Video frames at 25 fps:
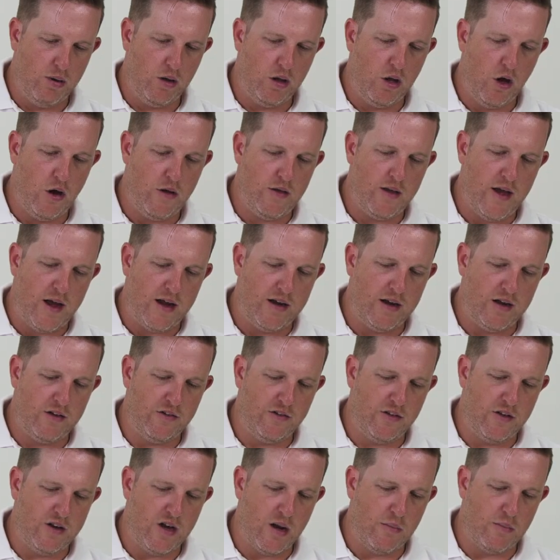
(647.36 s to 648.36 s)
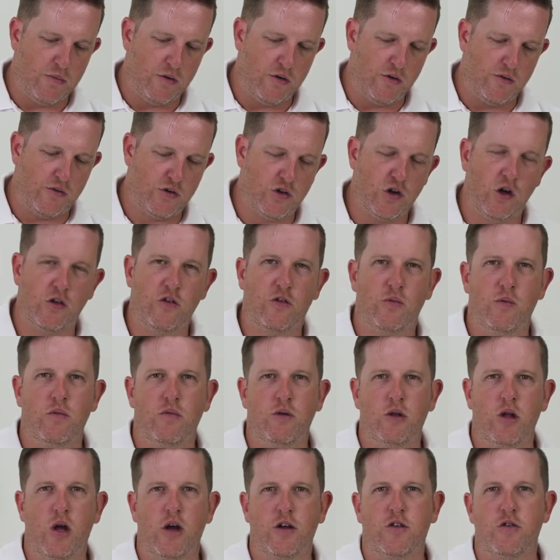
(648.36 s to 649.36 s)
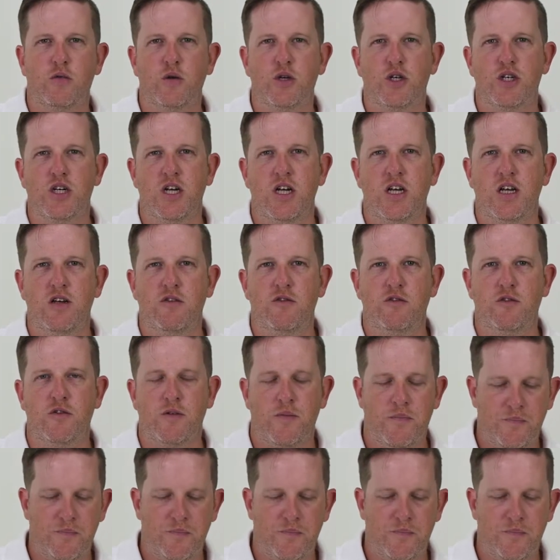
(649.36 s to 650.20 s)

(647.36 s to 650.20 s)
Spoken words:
Below that is the number of shots we would like to achieve.